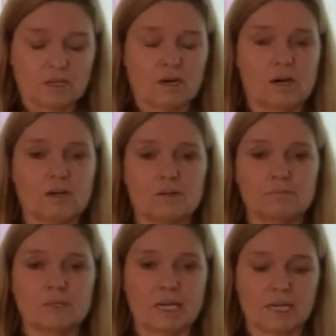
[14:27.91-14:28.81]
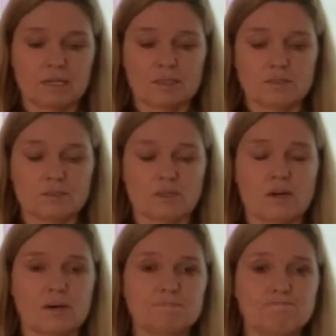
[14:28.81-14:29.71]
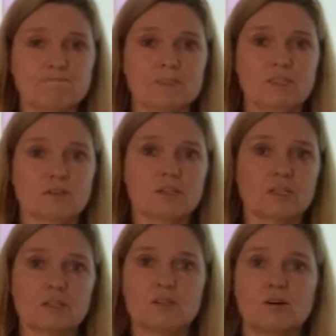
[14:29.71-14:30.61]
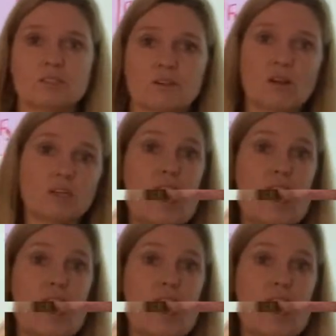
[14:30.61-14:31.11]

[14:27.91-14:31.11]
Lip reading: and you're gonna cause a loss